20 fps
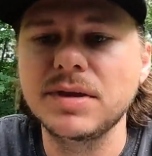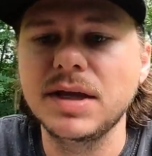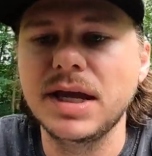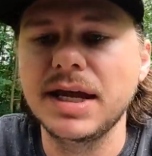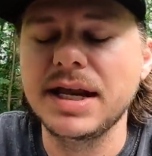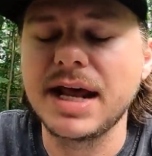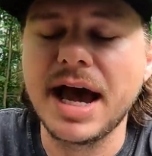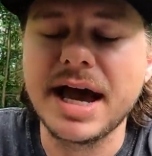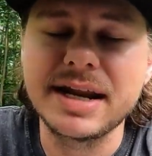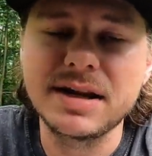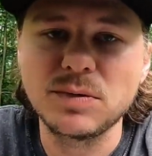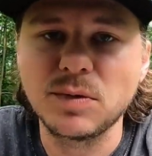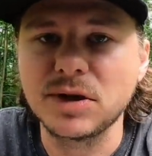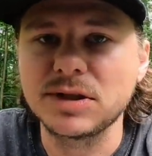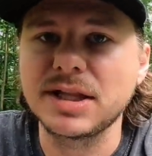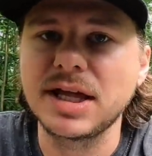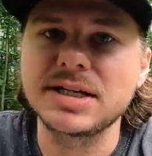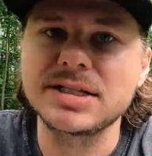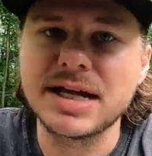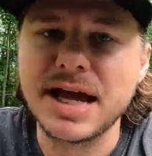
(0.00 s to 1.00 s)
and I didn't
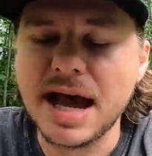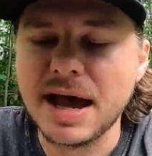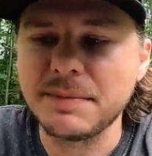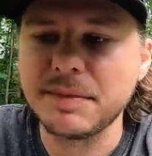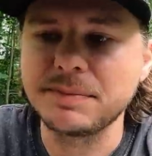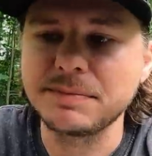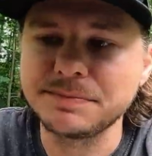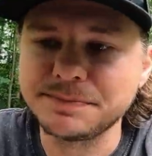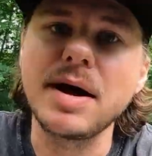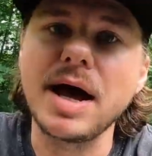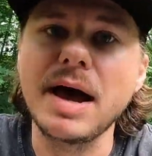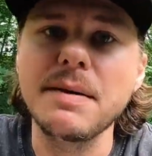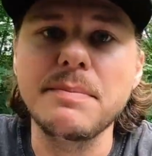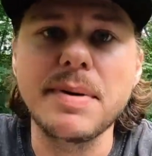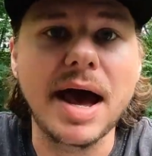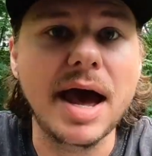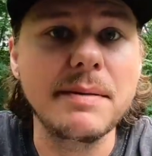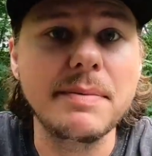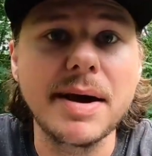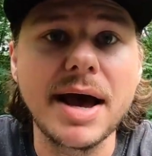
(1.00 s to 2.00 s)
want that to happen. I
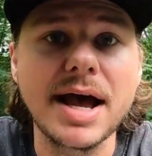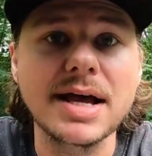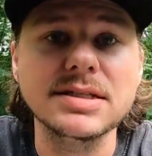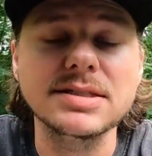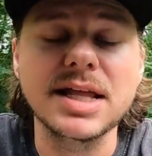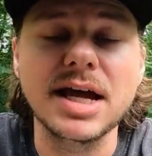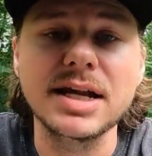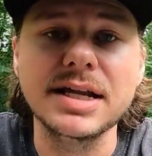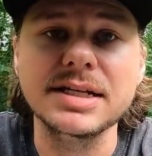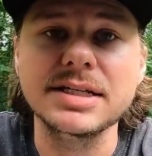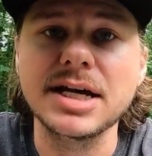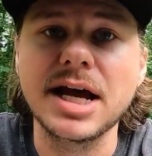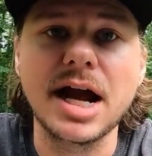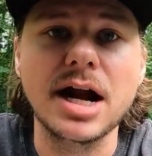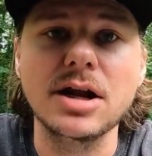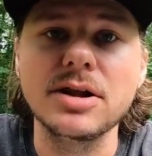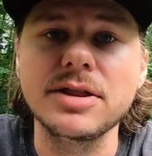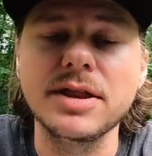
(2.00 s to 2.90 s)
bypassed that entire